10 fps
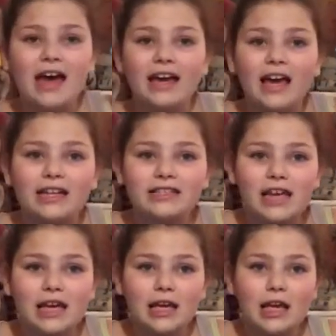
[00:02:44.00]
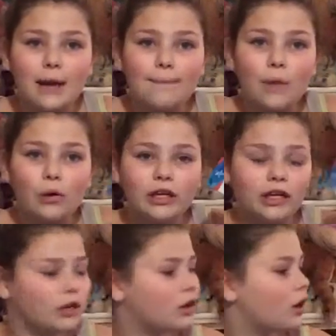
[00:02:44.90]
I got a
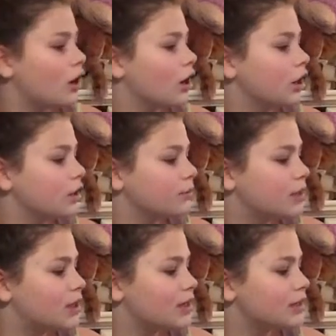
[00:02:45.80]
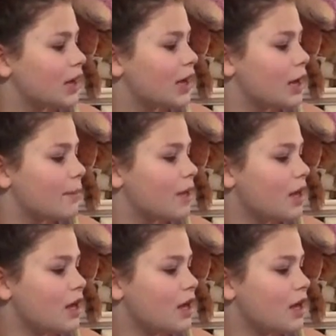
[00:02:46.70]
bowling card because I am